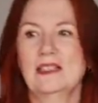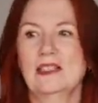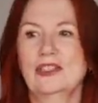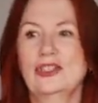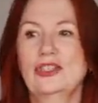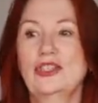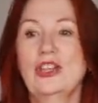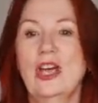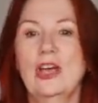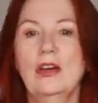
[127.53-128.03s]

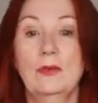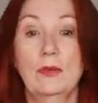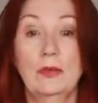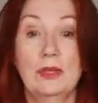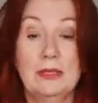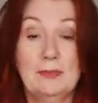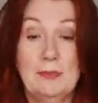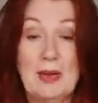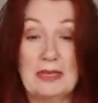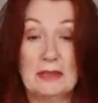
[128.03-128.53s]
So, or
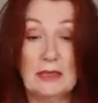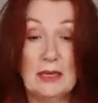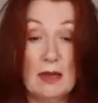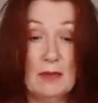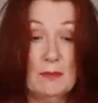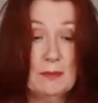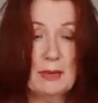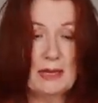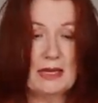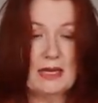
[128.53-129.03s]
this pattern
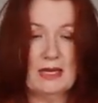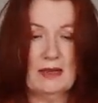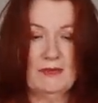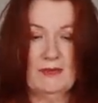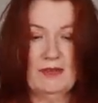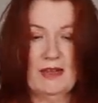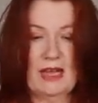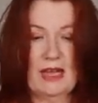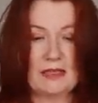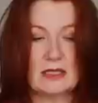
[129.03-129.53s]
company, in
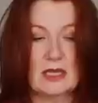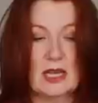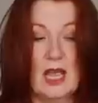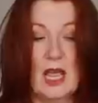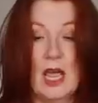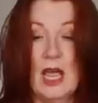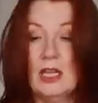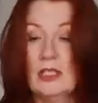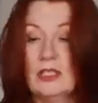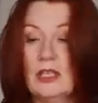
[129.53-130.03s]
fact.
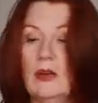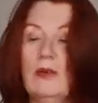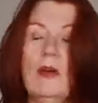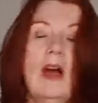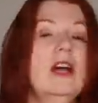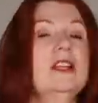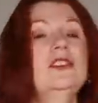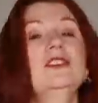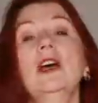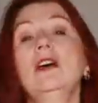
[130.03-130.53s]
So
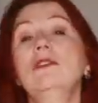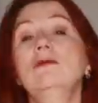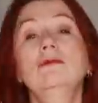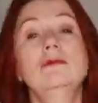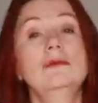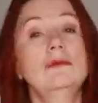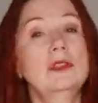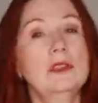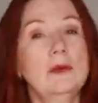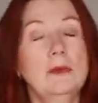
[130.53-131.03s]
I
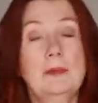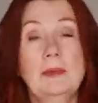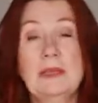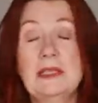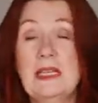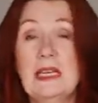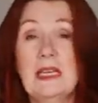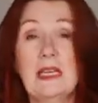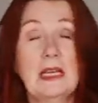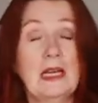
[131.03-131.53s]
don't
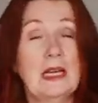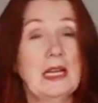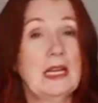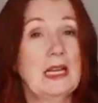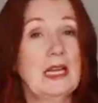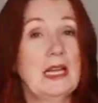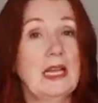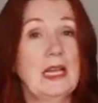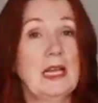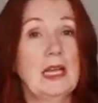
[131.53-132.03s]

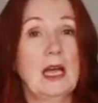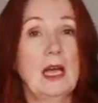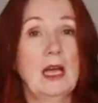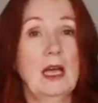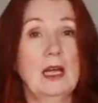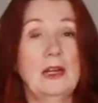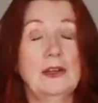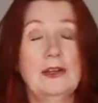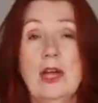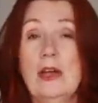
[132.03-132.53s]
particularly
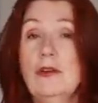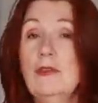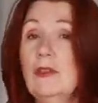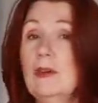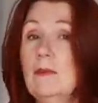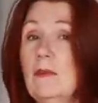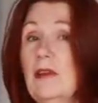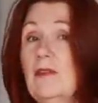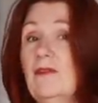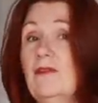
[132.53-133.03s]
uh, know
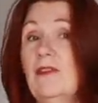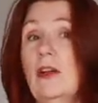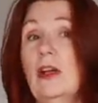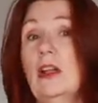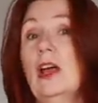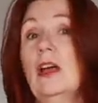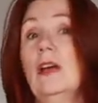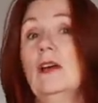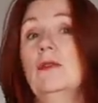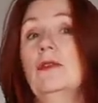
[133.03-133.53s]
them. I
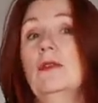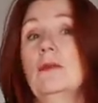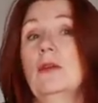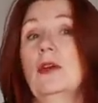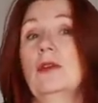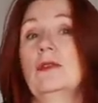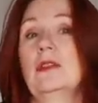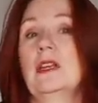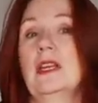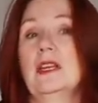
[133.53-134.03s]
follow them
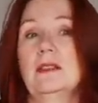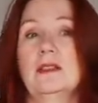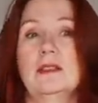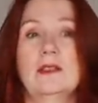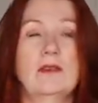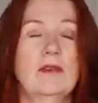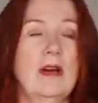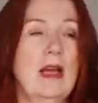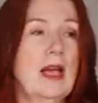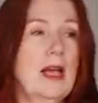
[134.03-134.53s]
on
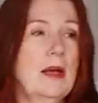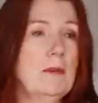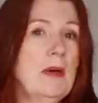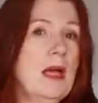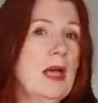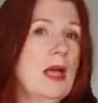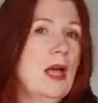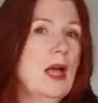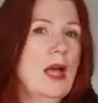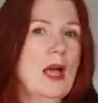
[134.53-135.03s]
Instagram.
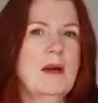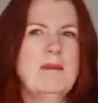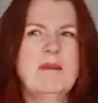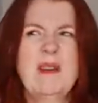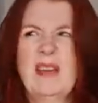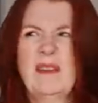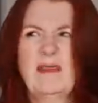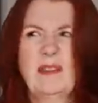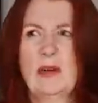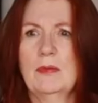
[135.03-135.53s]
I
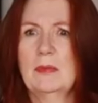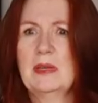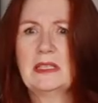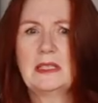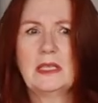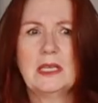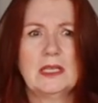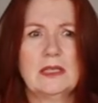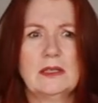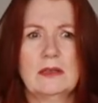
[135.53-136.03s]
may have
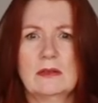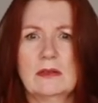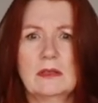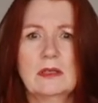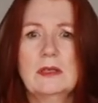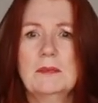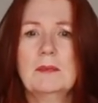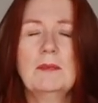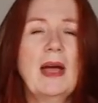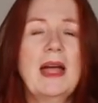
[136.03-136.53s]
commented on
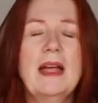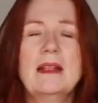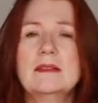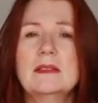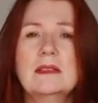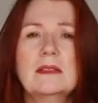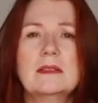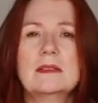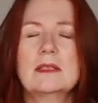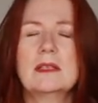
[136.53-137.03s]
some
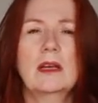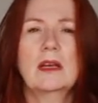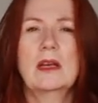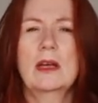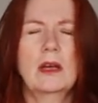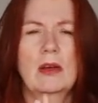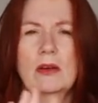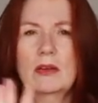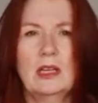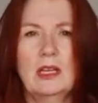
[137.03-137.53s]
patterns,
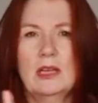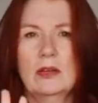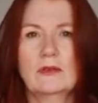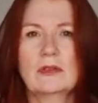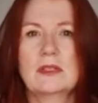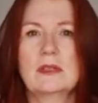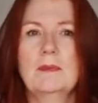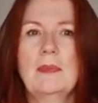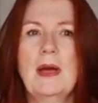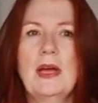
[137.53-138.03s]
uh, you know,
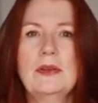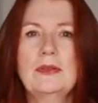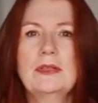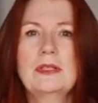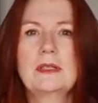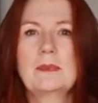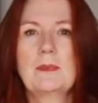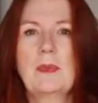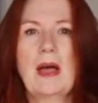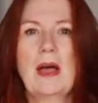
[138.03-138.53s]
on some
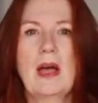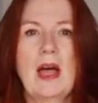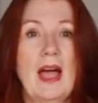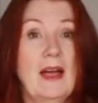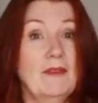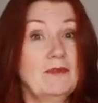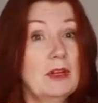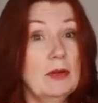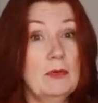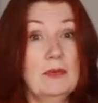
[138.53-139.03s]
posts, but I
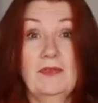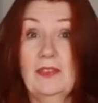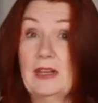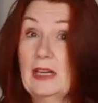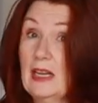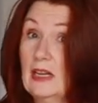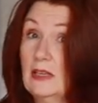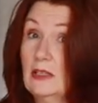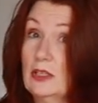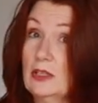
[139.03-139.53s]
have no
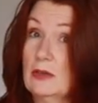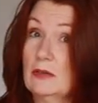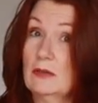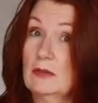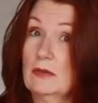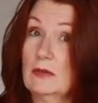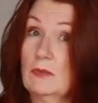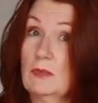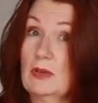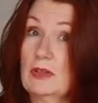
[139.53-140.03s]

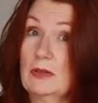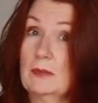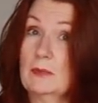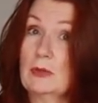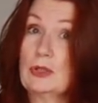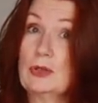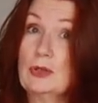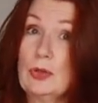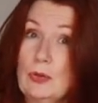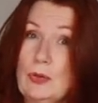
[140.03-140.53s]
affiliation with them
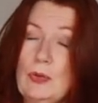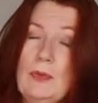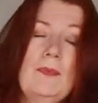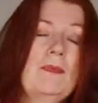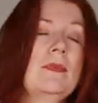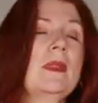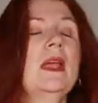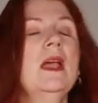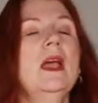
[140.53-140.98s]
at all.